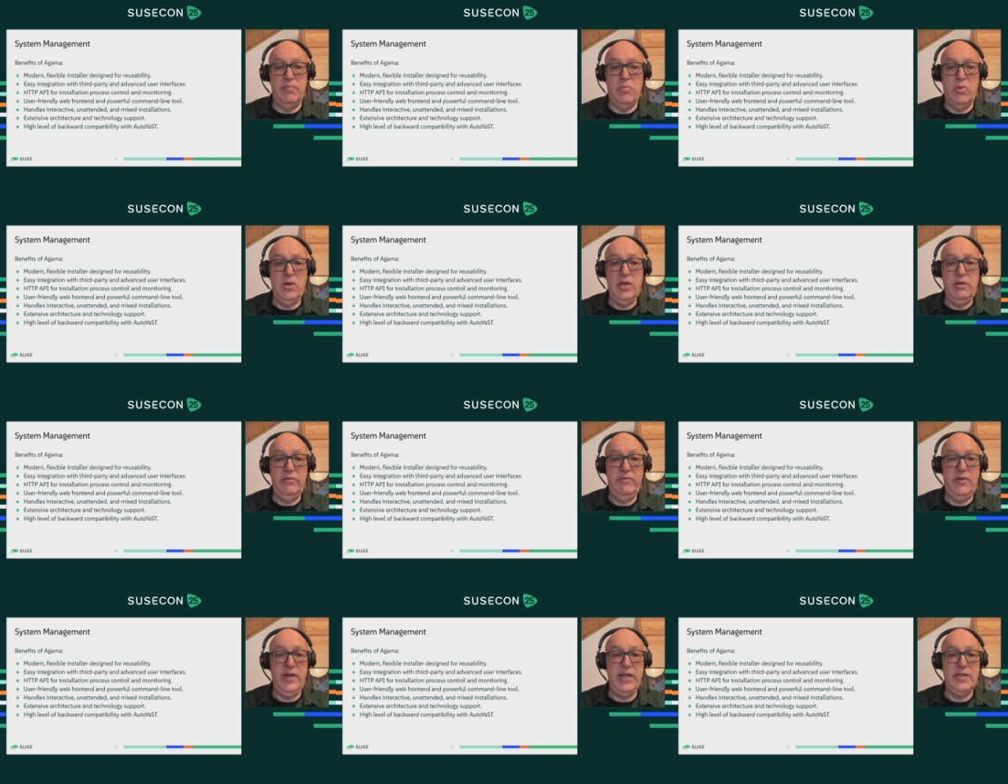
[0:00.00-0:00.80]
modern,
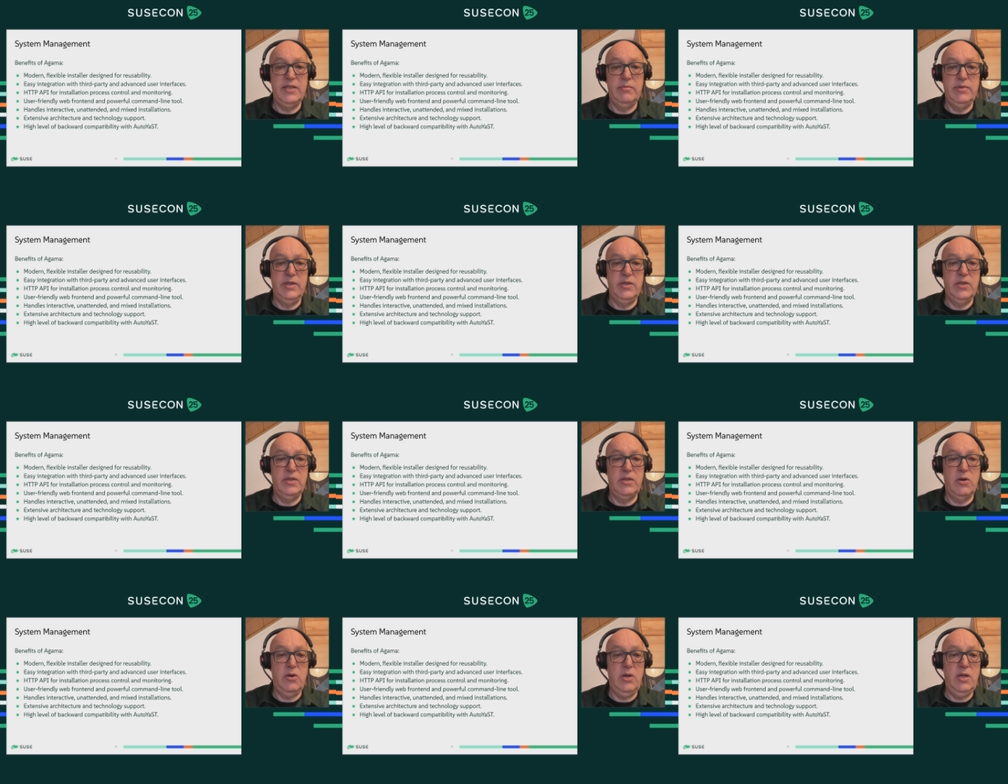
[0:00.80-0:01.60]
flexible
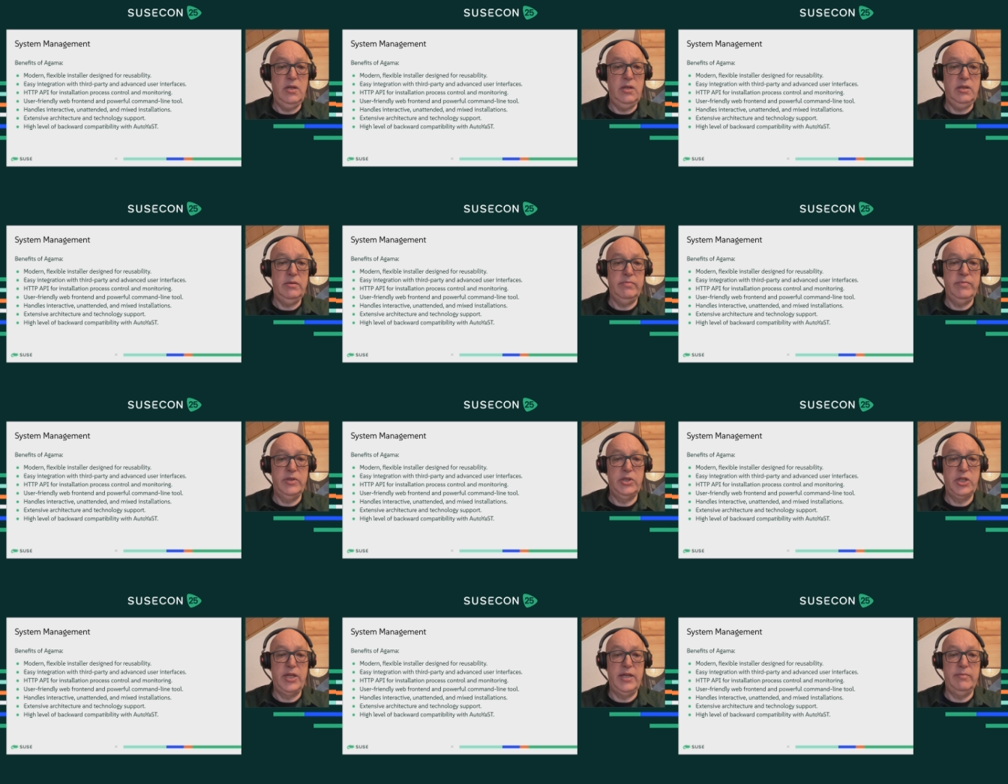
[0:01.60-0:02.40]
installer,
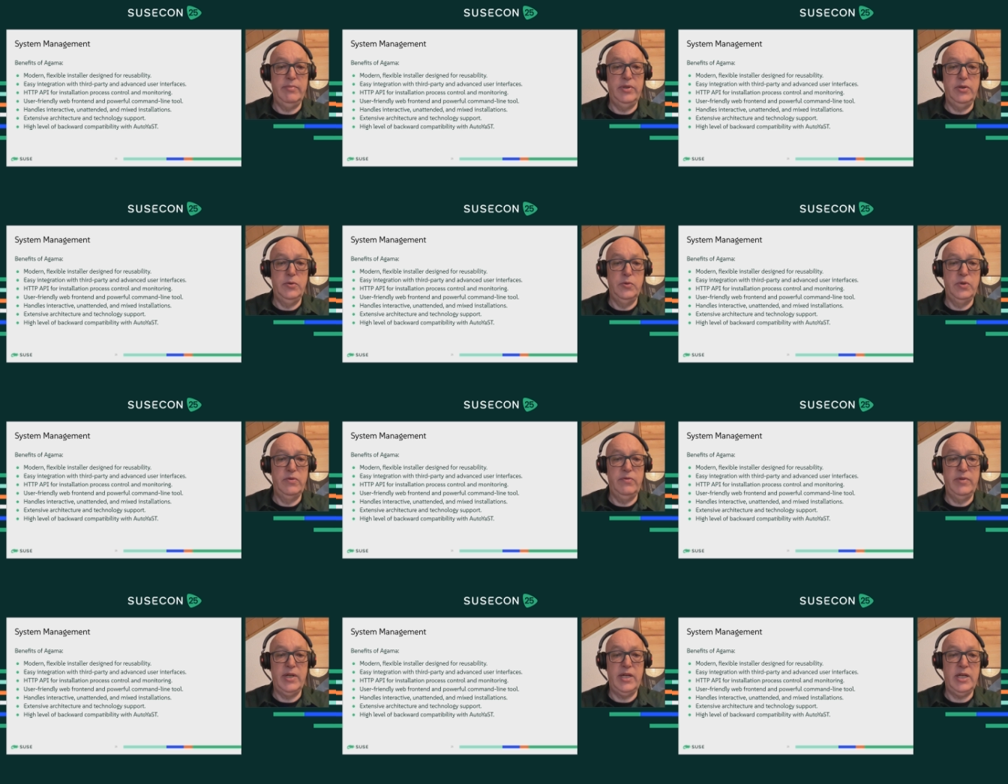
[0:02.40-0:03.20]
which can be used
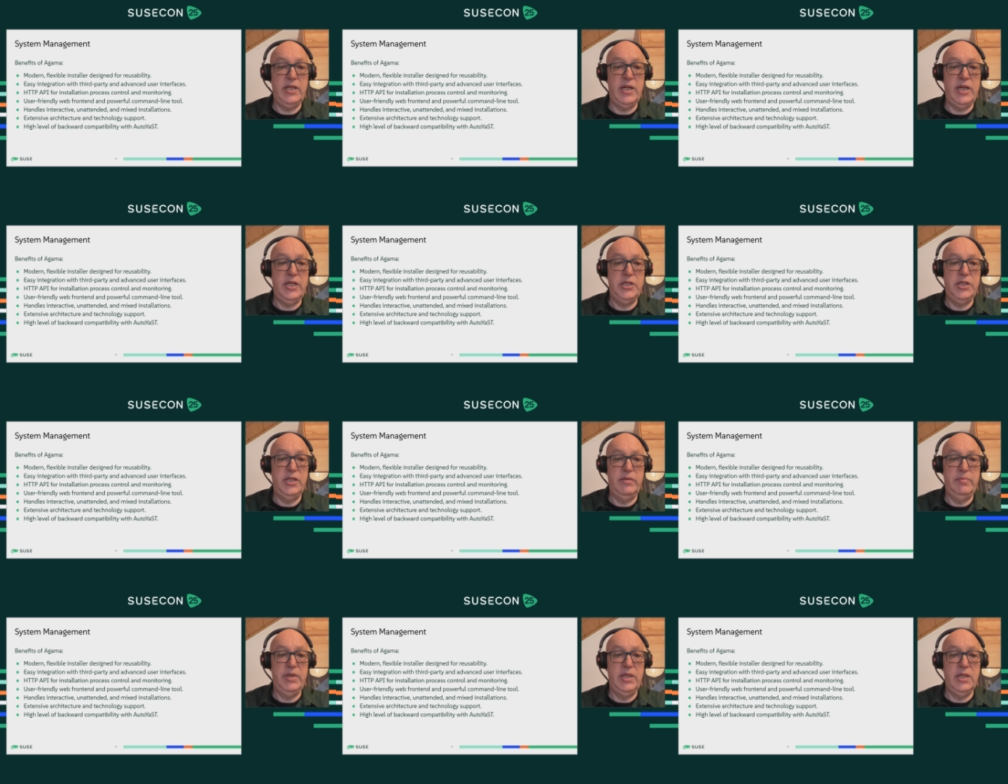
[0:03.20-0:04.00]
via an
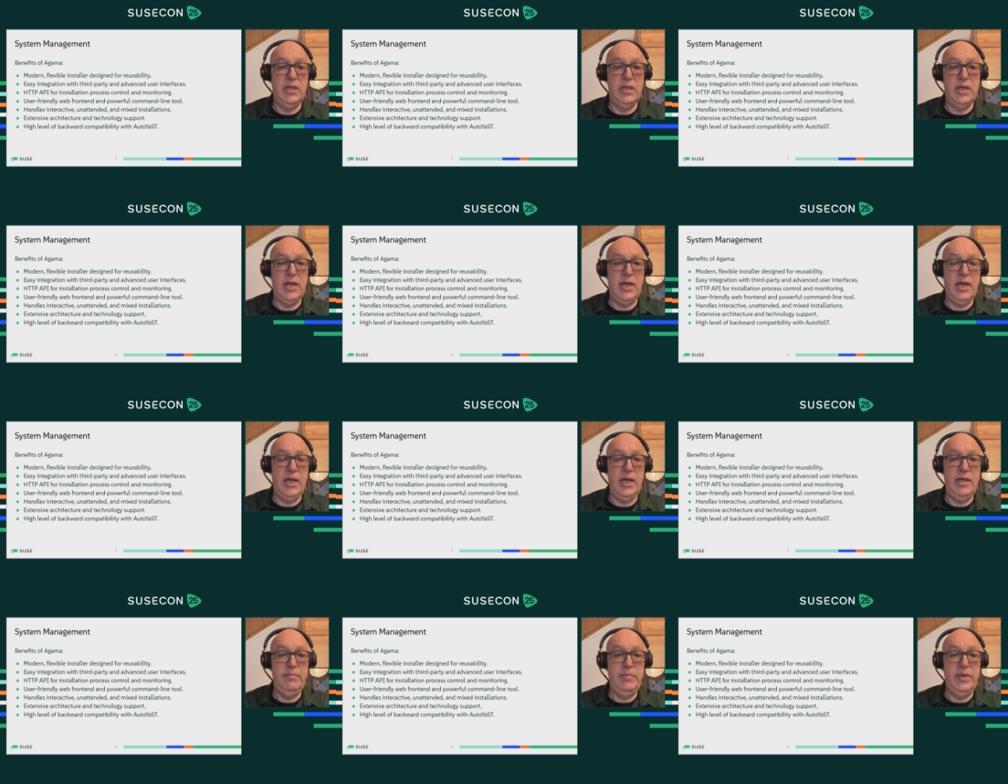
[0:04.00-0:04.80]
HTTP
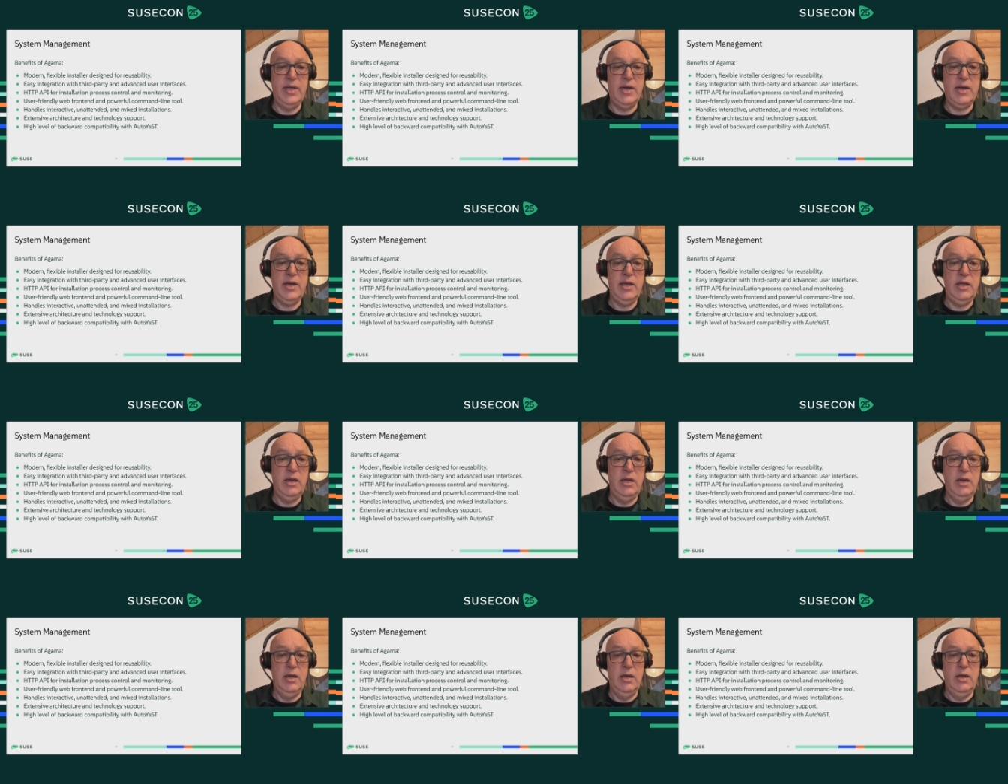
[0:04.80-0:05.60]
API
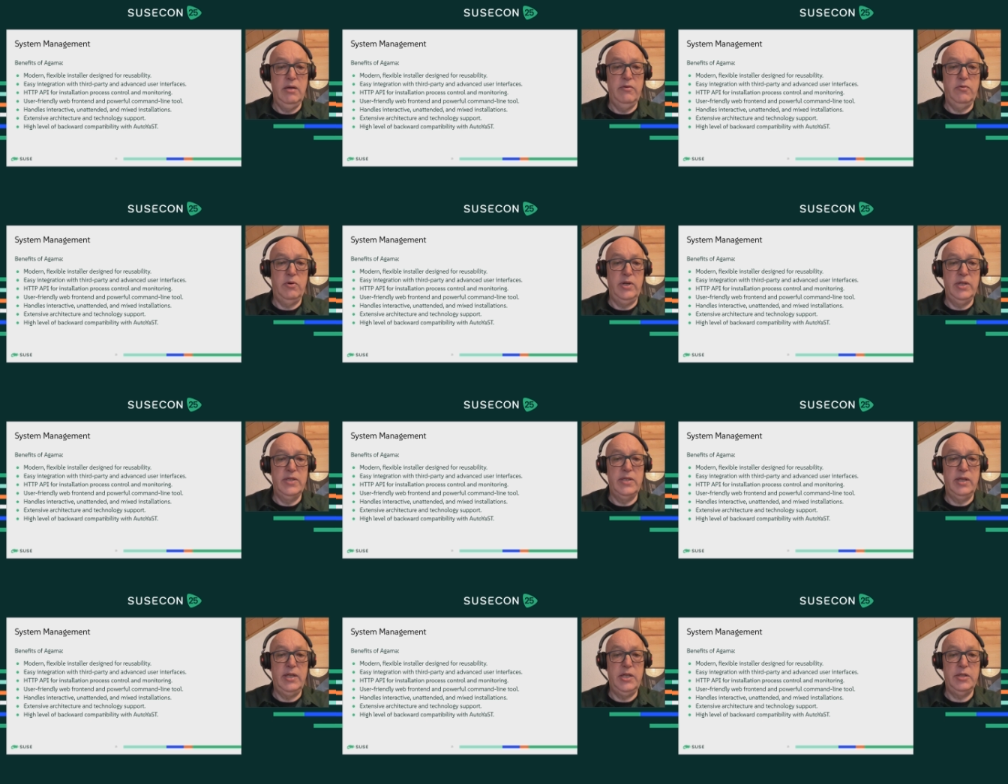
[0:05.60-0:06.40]
for
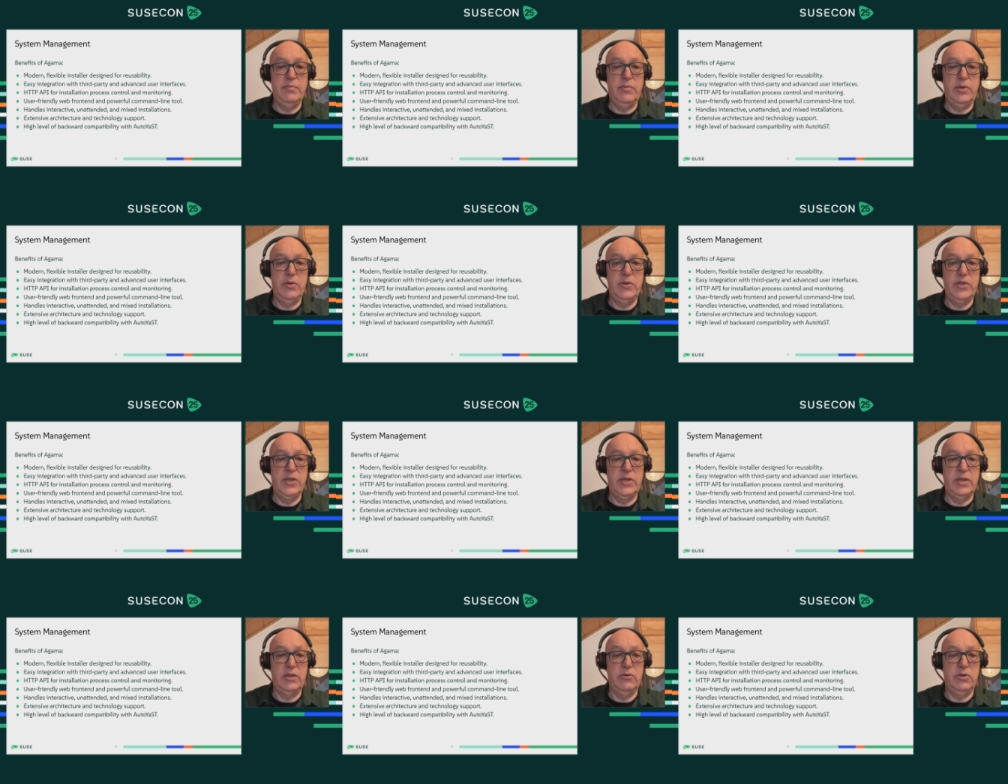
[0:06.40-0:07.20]
installation,
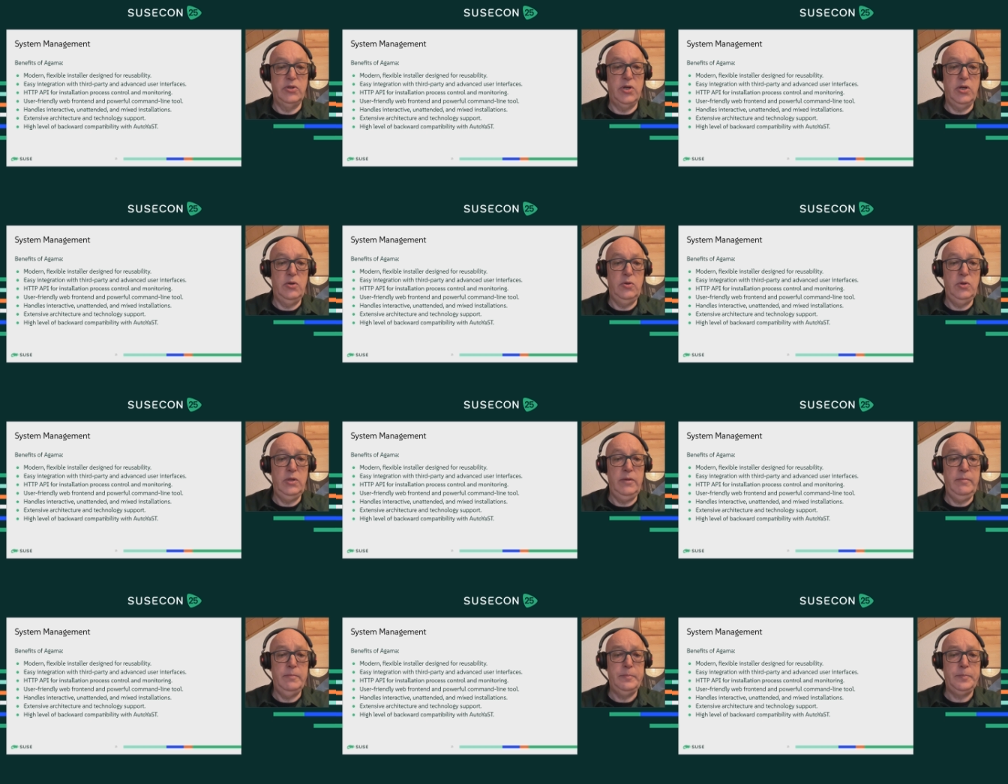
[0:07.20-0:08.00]
process, and control.